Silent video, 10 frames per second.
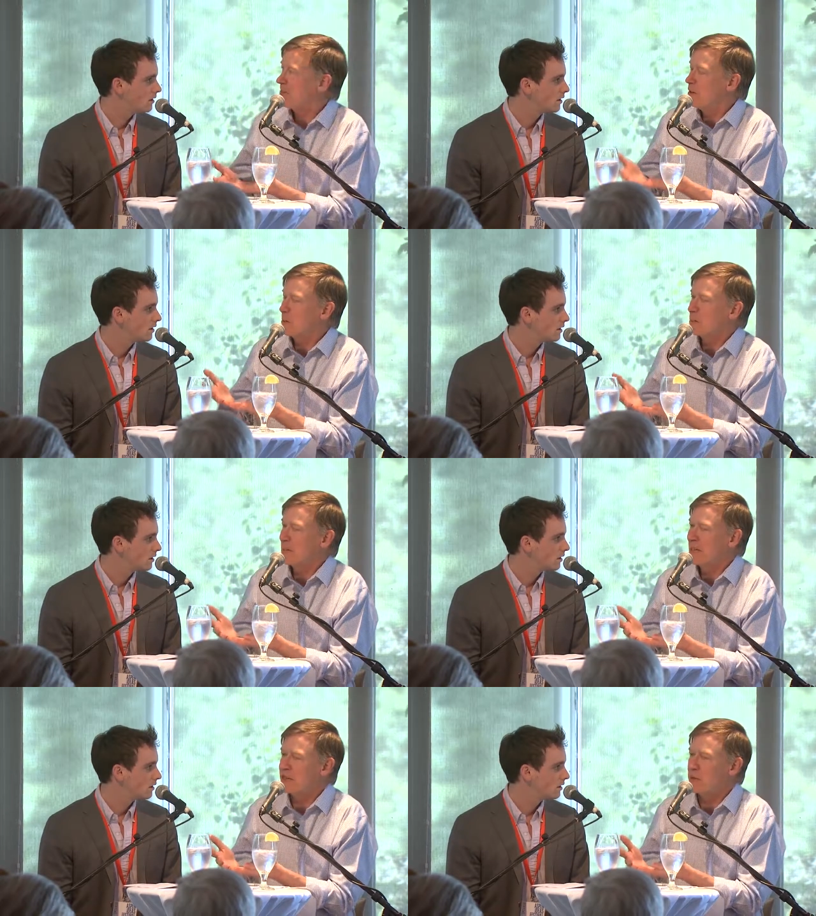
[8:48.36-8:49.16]

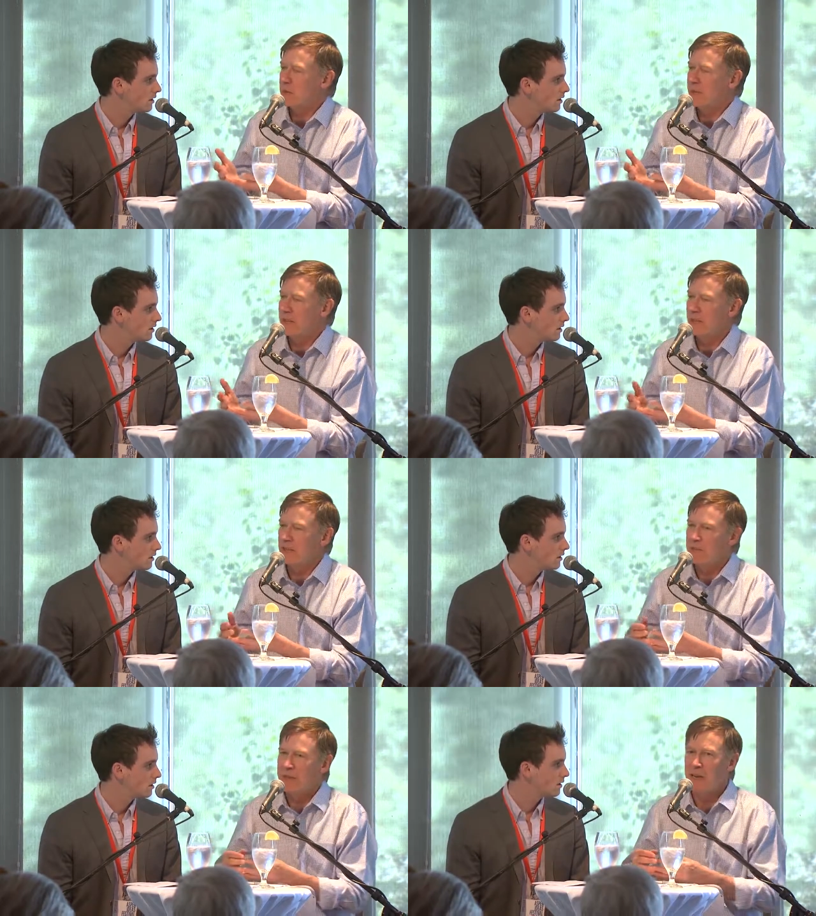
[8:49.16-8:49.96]
Speaker 1: development plan. So we went
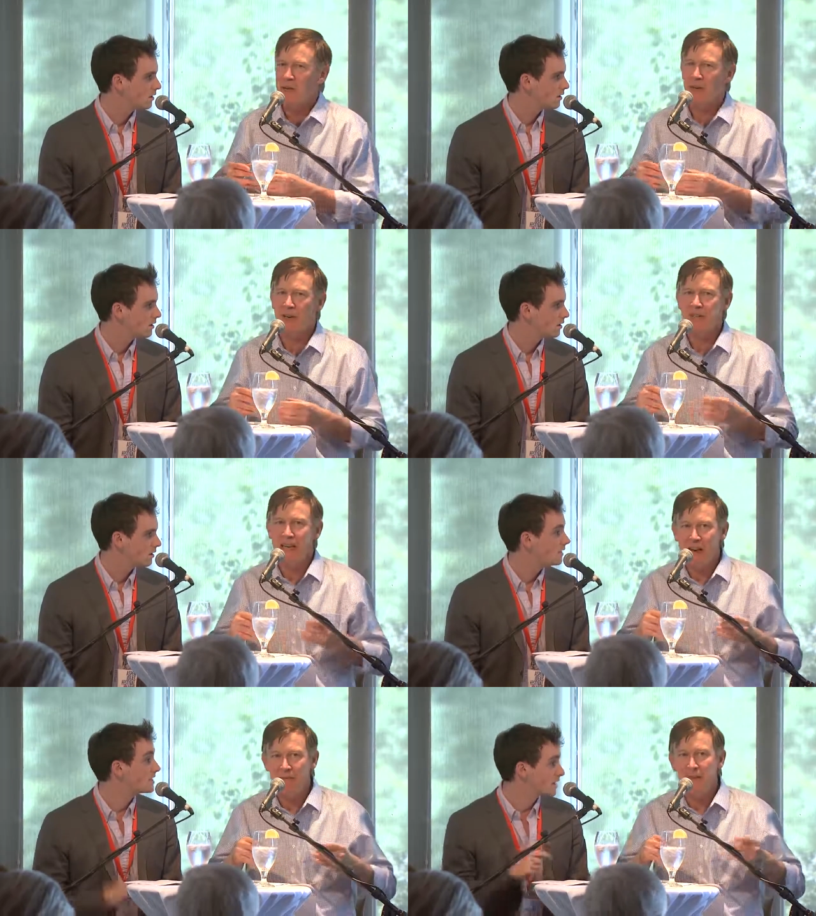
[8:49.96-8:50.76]
out and we talked
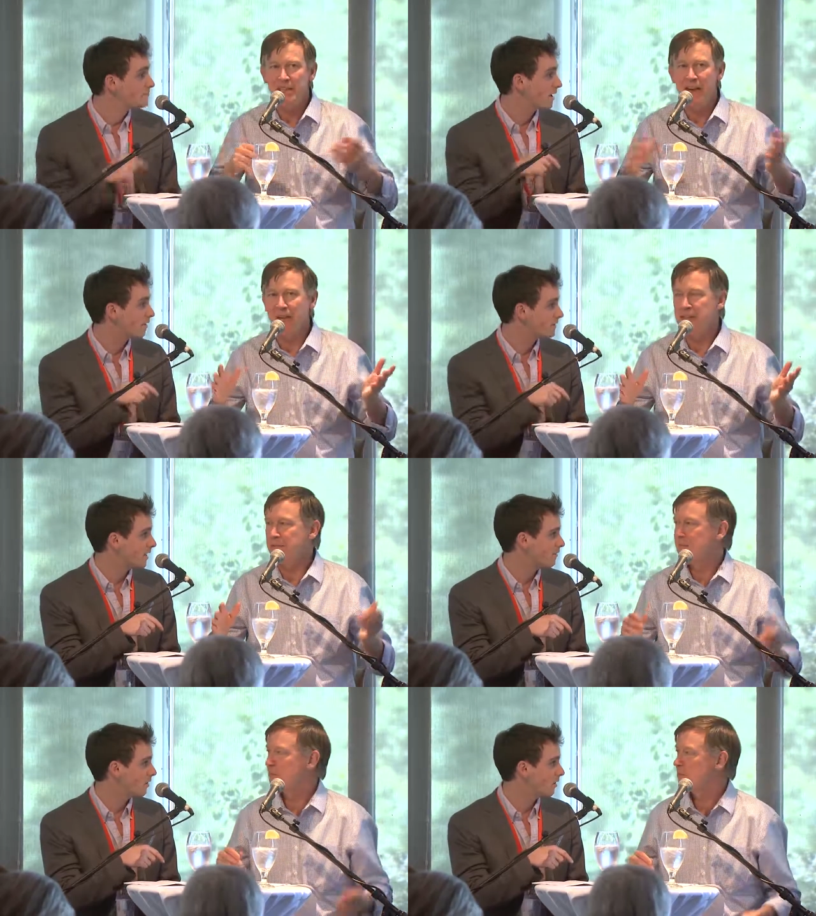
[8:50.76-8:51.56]
to every this is county. Mayor of
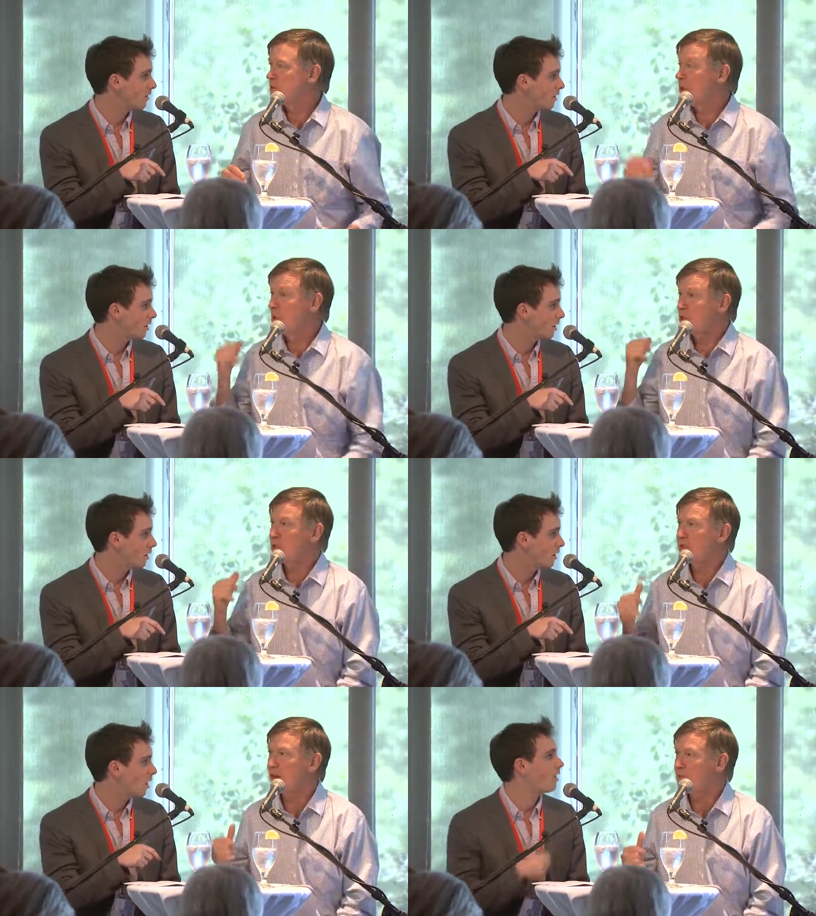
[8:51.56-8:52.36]
Denver. No,
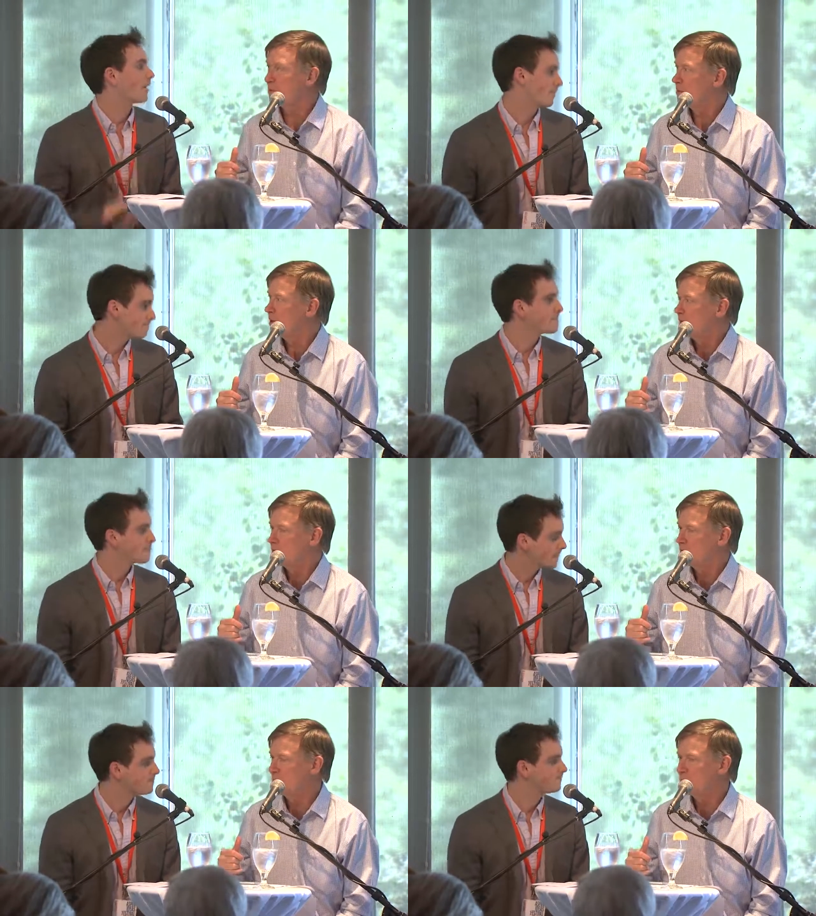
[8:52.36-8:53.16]
this is oh, governor. Oh, okay.
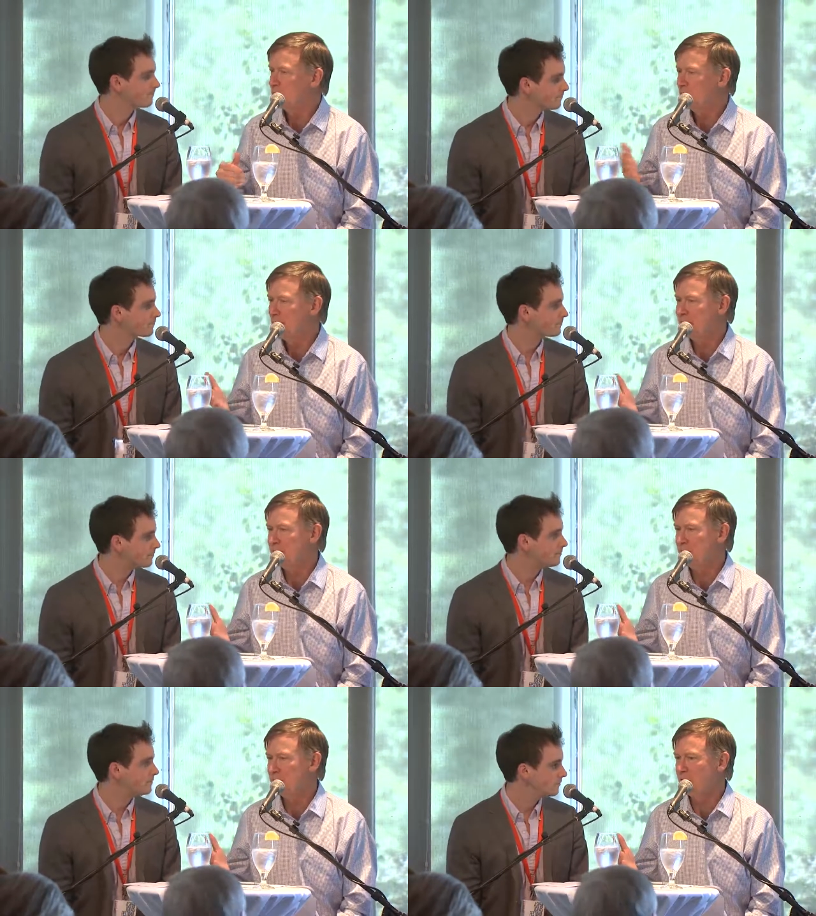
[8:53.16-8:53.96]
So this is two and a
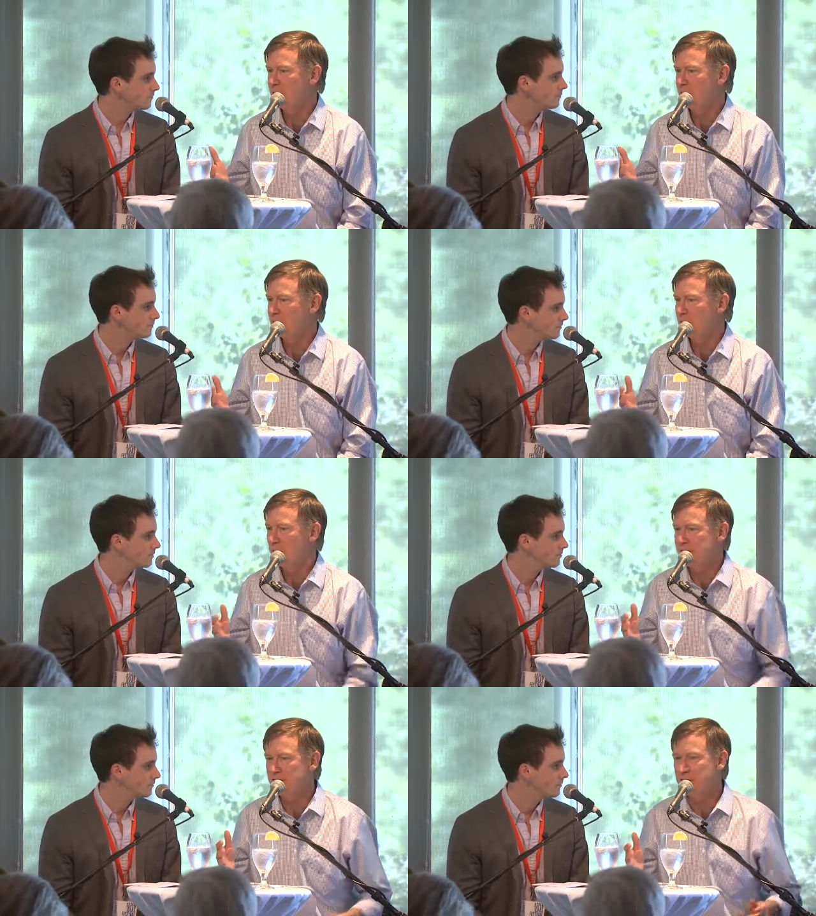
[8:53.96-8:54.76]
half years ago, and we
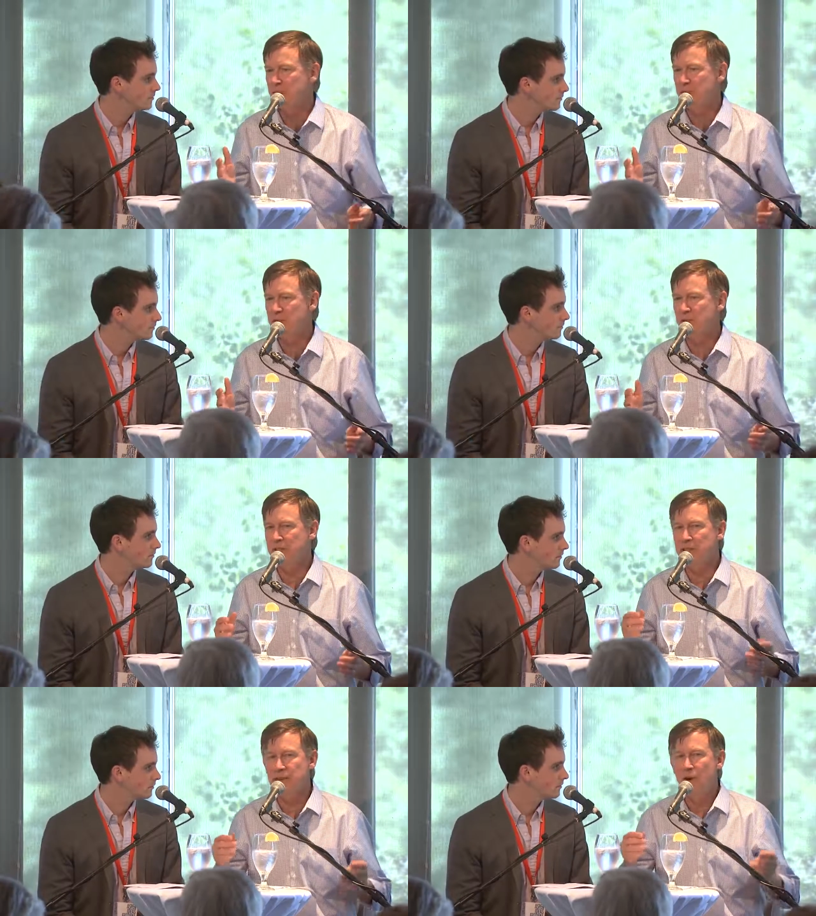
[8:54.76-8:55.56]
spent six months
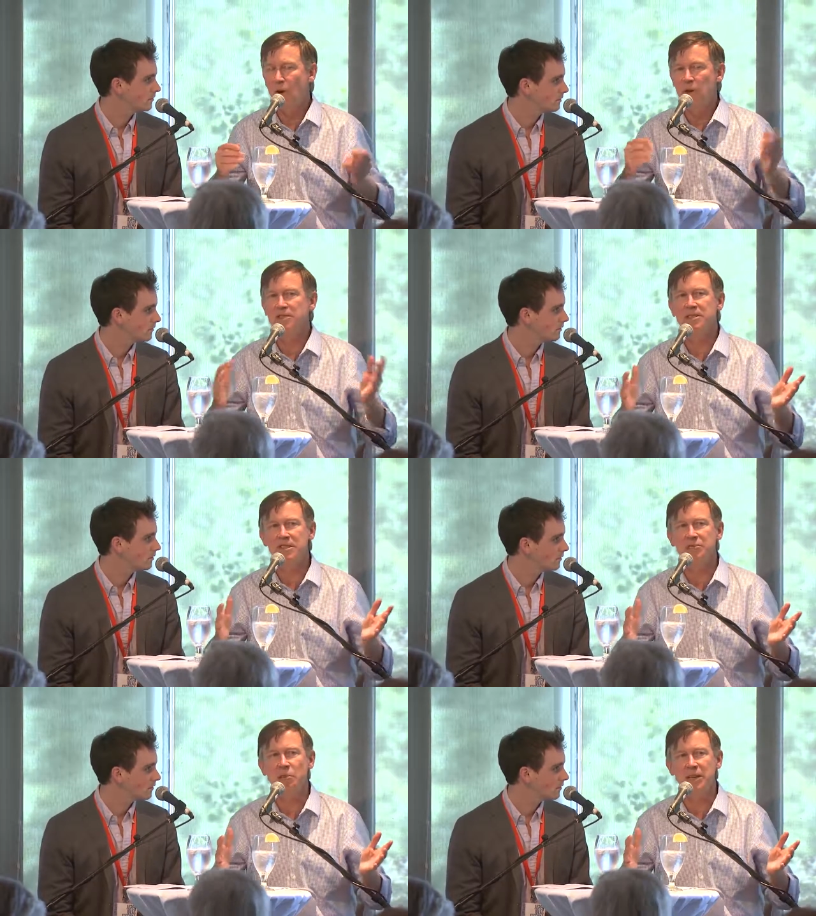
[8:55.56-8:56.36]
going to all
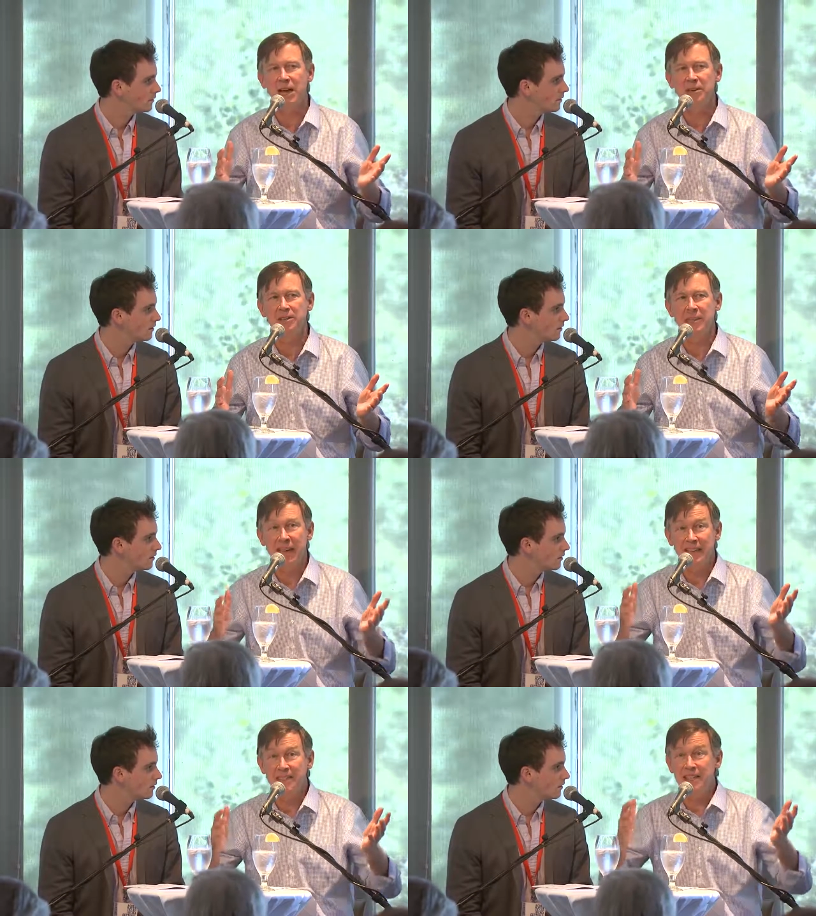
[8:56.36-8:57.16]
64 counties and
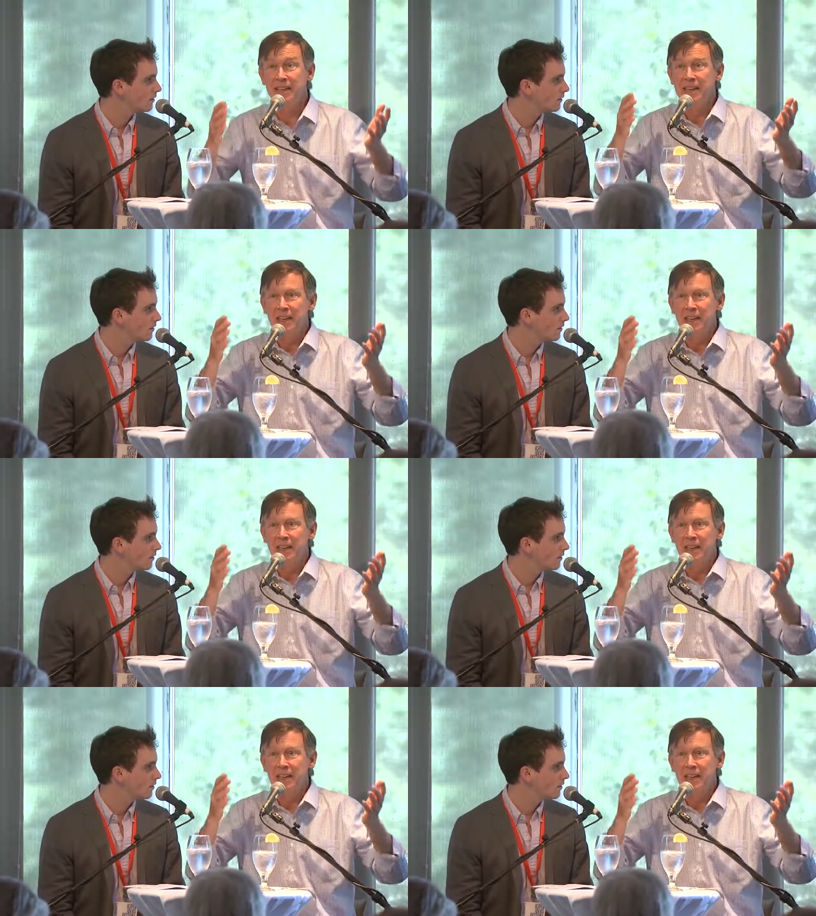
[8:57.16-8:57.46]
asking